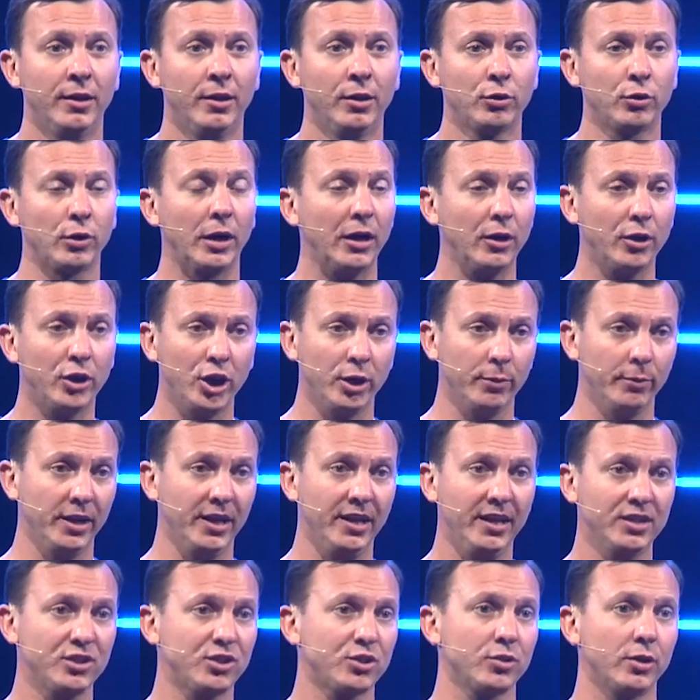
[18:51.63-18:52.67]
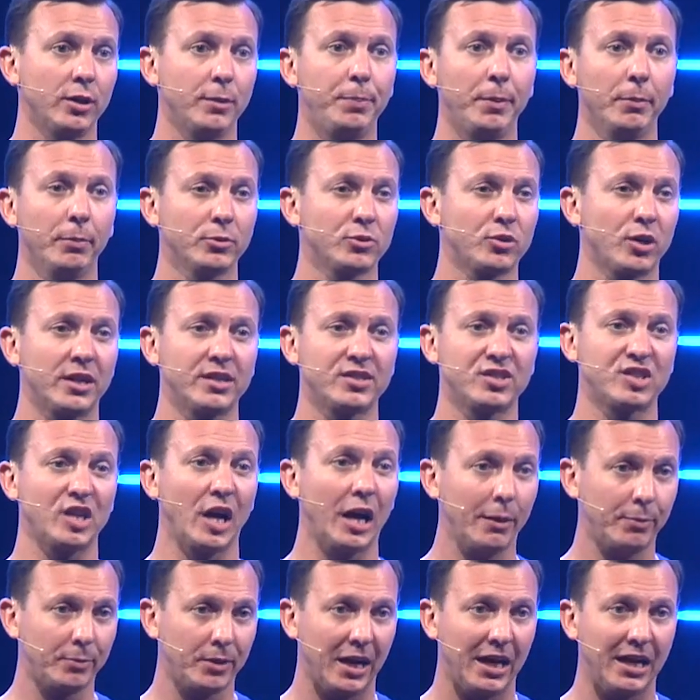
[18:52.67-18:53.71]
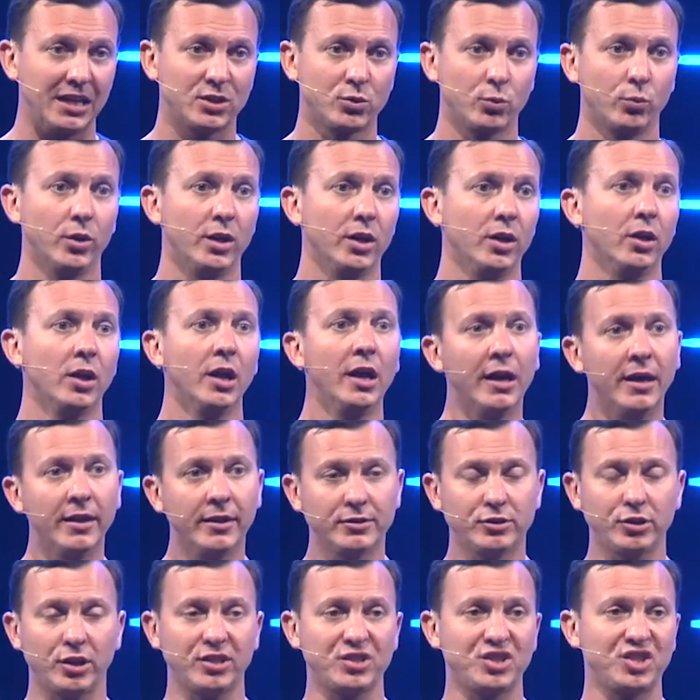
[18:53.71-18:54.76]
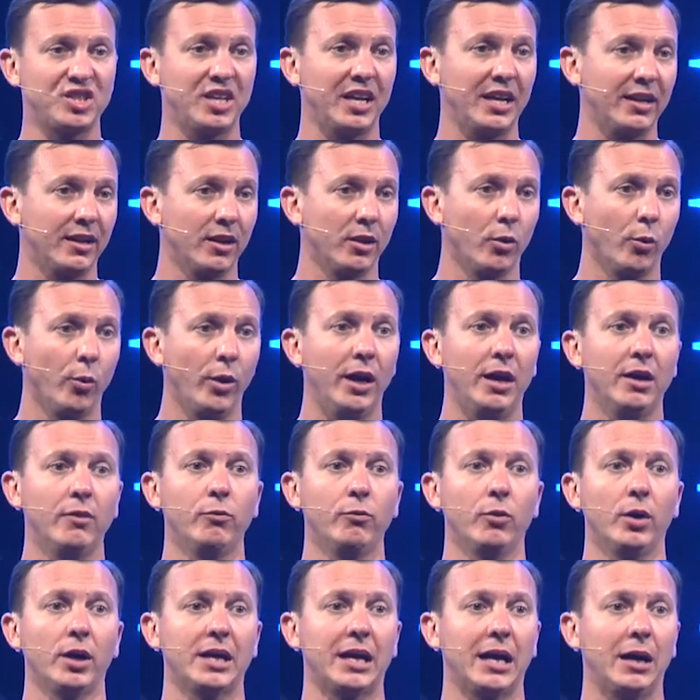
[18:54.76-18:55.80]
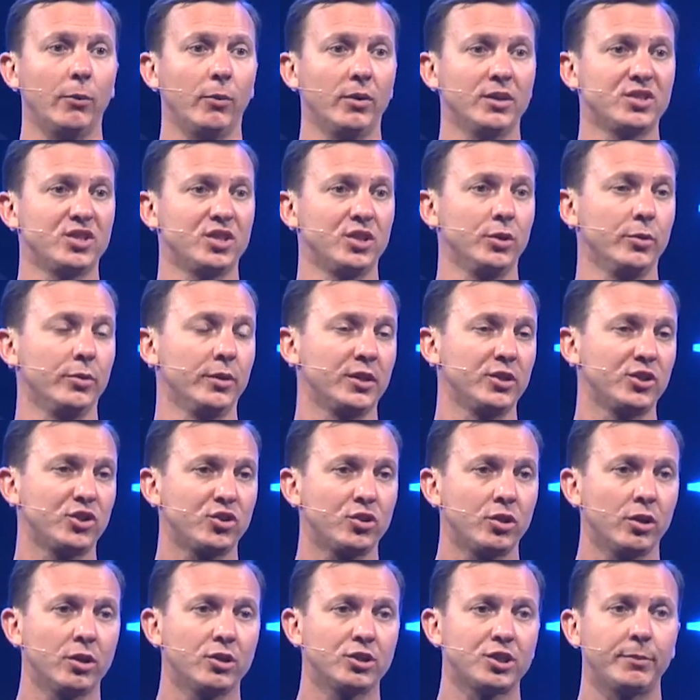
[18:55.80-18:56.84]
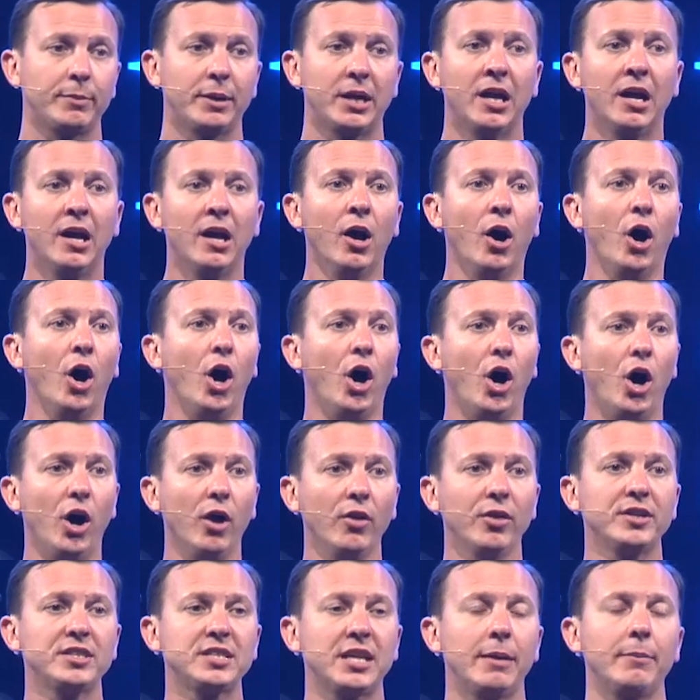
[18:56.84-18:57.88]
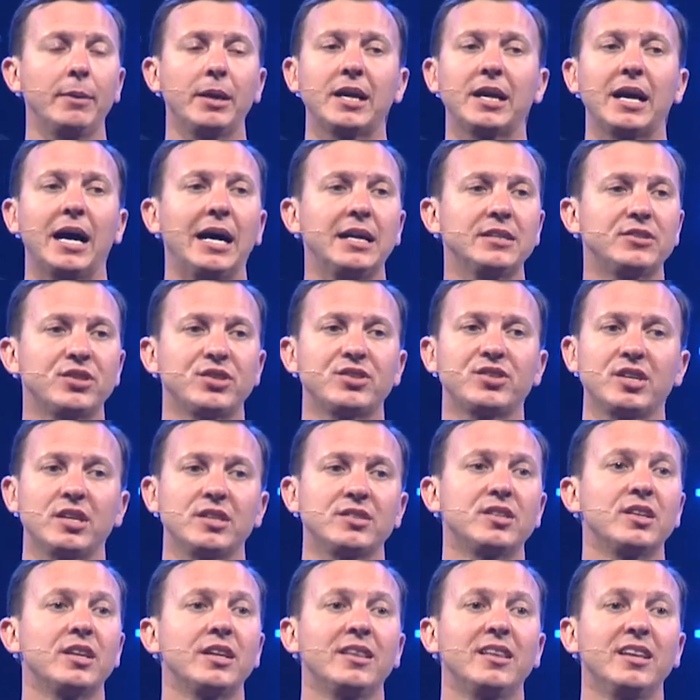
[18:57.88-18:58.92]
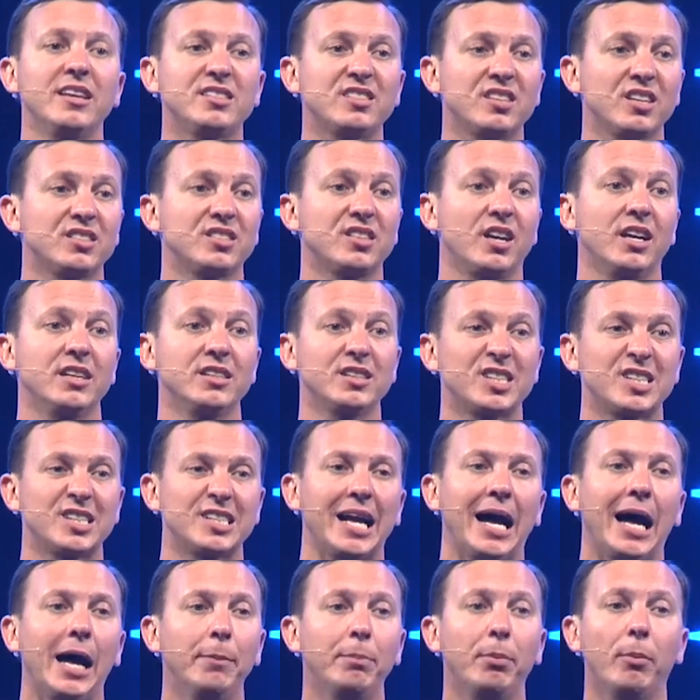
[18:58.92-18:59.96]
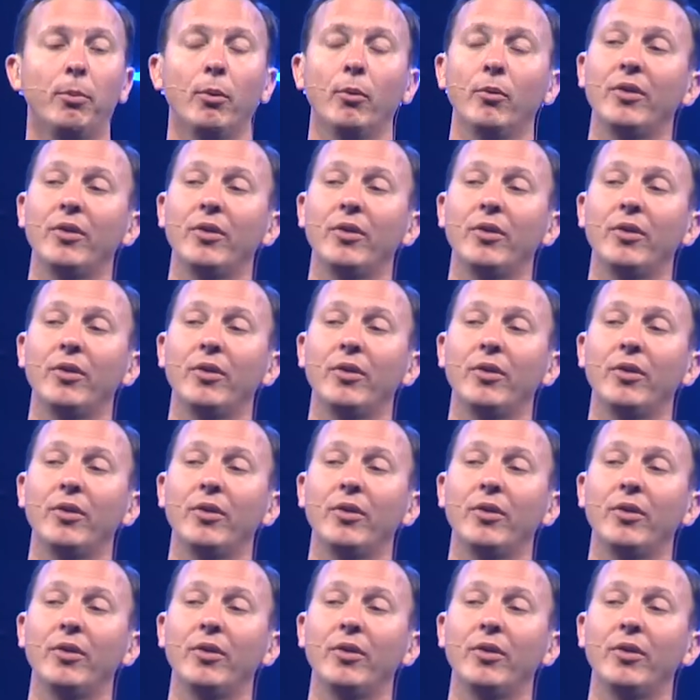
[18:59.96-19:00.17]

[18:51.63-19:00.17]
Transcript: Throughout human history, people try to stop God's will. They try to stand in the way of what God wants to do in His church. I mean, all the time. And God just says, This is unstoppable.